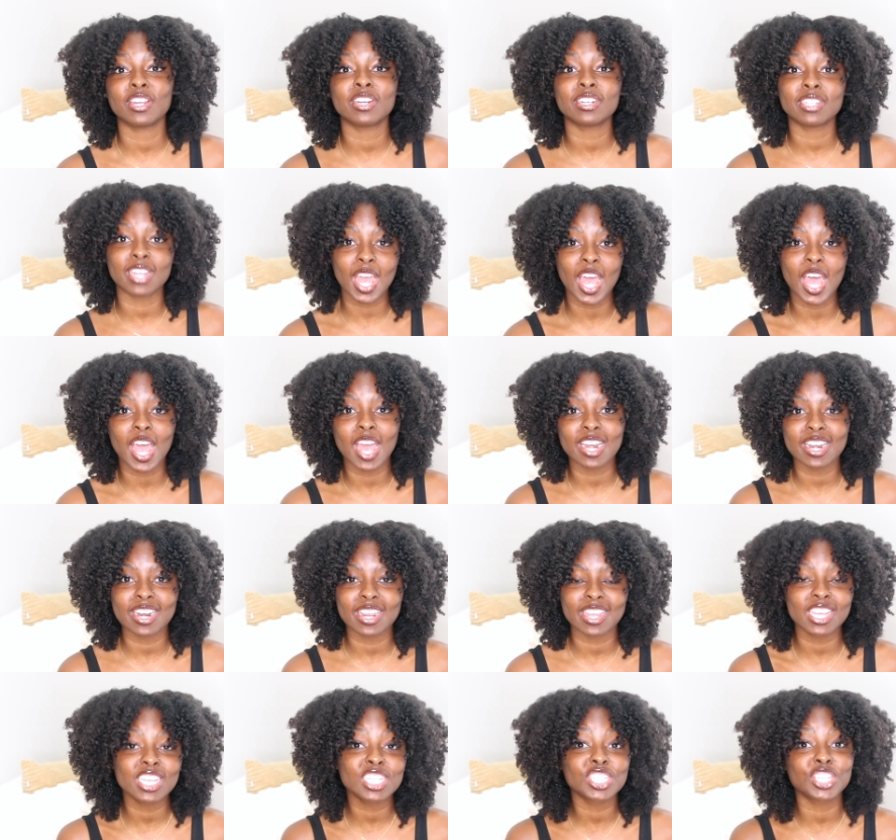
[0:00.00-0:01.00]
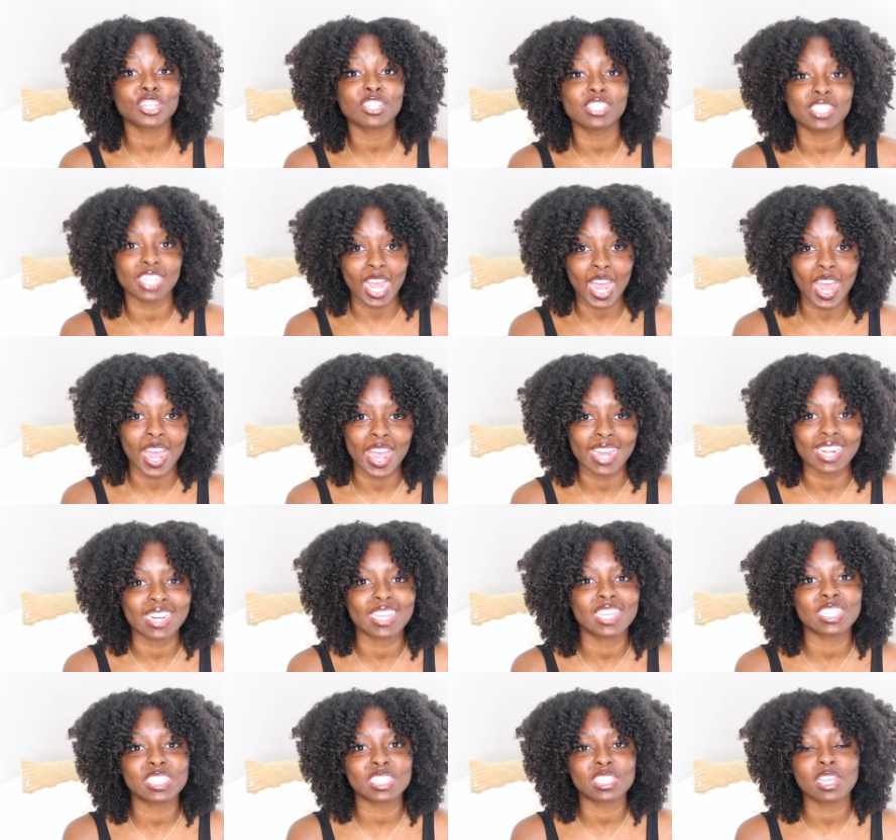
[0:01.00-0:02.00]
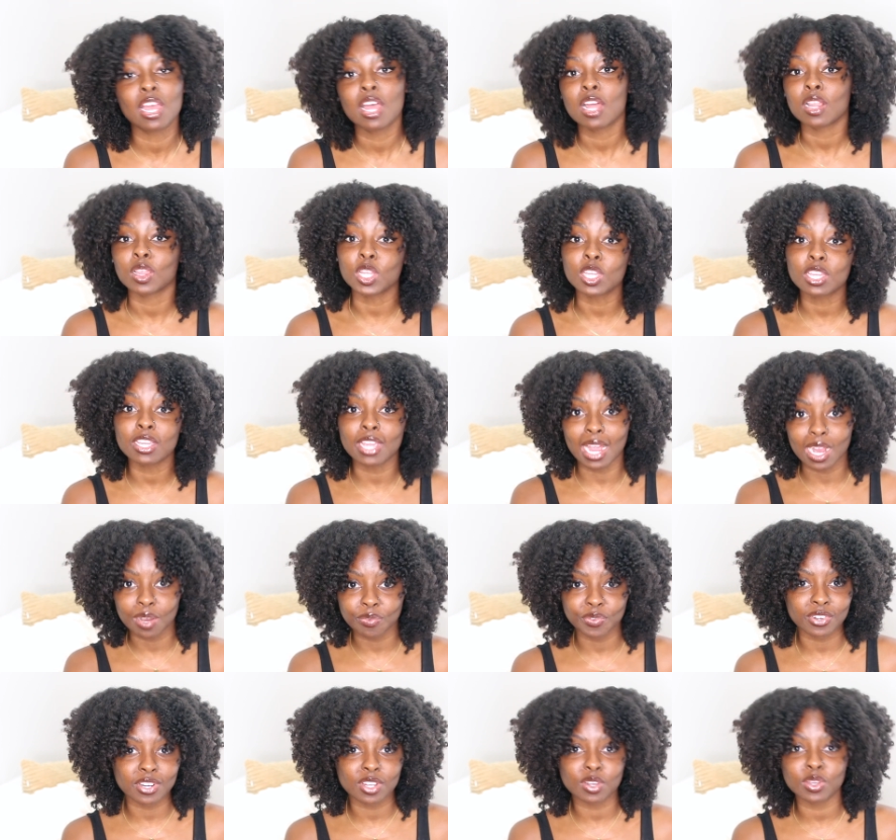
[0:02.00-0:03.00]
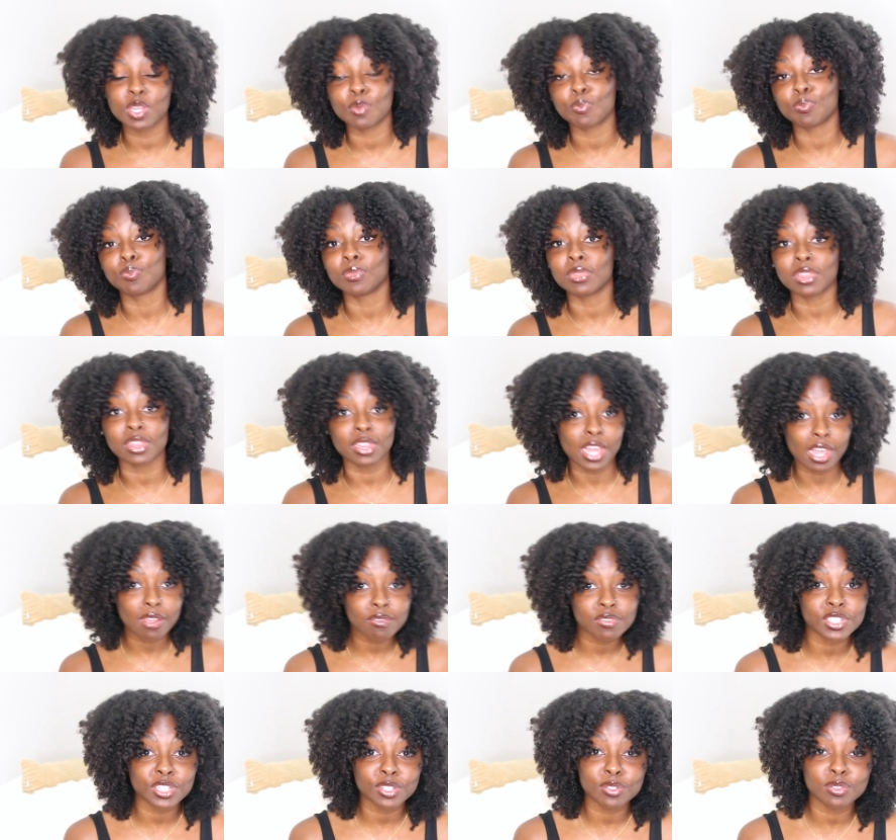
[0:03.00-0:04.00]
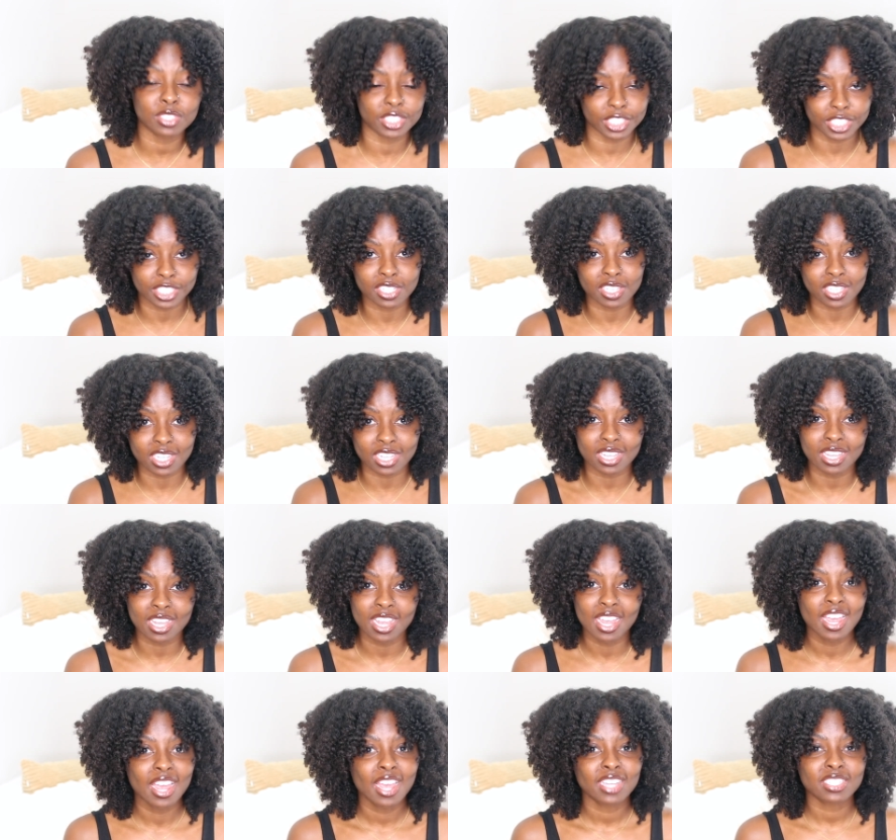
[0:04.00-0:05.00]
Your dad, he's your dad. He's looking out for you. He loves you dearly.